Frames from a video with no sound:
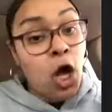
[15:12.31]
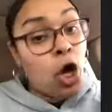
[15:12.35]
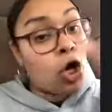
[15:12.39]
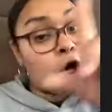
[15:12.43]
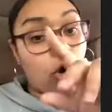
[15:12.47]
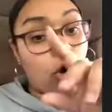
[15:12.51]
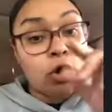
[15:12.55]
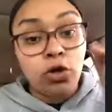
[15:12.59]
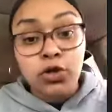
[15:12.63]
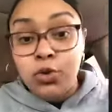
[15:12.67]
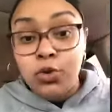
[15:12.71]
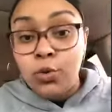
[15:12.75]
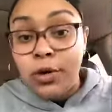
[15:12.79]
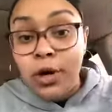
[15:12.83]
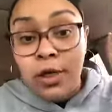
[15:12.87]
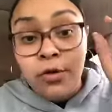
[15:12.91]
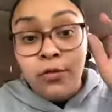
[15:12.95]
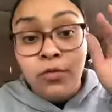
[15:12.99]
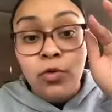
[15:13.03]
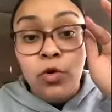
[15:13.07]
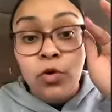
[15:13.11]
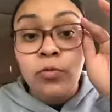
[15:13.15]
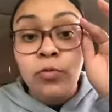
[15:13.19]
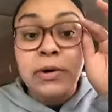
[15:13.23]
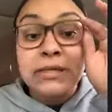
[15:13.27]
go to
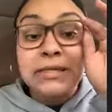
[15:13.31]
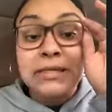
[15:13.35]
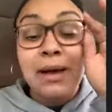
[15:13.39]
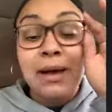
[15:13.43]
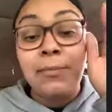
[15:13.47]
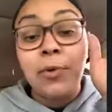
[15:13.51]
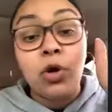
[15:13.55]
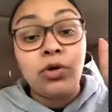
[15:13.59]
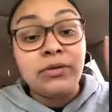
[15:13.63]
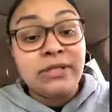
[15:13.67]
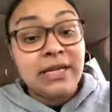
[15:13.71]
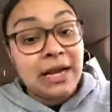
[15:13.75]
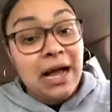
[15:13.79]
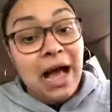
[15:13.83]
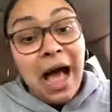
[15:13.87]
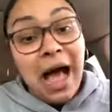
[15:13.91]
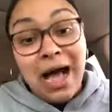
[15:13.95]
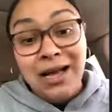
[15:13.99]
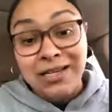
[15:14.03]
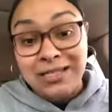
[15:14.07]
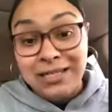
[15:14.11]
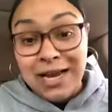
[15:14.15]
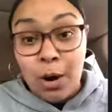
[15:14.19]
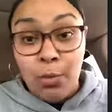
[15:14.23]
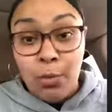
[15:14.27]
another room because I'm gonna go take a
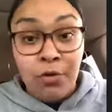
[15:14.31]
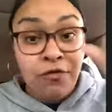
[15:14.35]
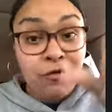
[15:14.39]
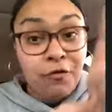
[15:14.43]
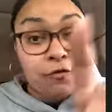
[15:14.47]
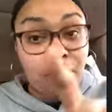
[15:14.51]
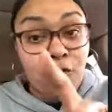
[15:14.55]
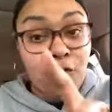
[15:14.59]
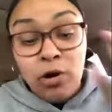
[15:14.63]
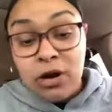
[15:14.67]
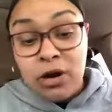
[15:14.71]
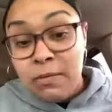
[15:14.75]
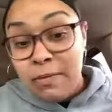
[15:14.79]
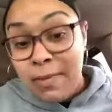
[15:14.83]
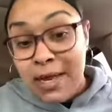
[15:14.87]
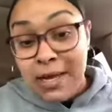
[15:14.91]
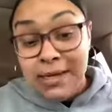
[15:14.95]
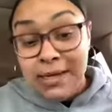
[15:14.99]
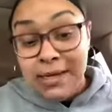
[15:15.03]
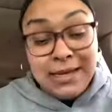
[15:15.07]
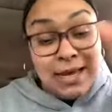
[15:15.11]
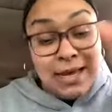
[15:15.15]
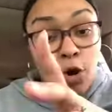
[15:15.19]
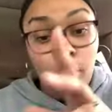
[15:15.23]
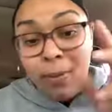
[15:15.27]
hot shower for 40
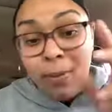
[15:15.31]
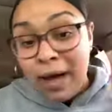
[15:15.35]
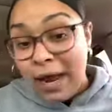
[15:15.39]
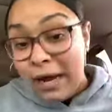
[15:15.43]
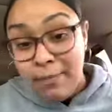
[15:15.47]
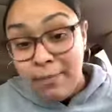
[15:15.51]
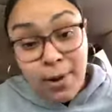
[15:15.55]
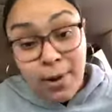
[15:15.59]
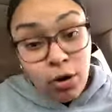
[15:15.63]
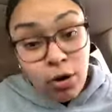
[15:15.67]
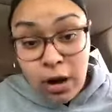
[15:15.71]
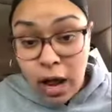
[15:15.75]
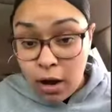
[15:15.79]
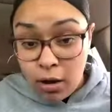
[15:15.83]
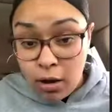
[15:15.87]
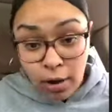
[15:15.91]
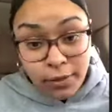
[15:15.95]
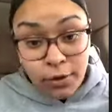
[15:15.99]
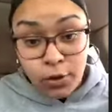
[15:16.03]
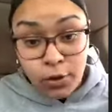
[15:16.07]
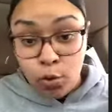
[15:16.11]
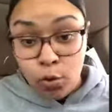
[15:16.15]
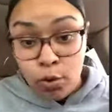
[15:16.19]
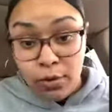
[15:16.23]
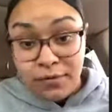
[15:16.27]
minutes and nobody better knock on
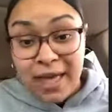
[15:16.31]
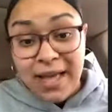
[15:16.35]
the door.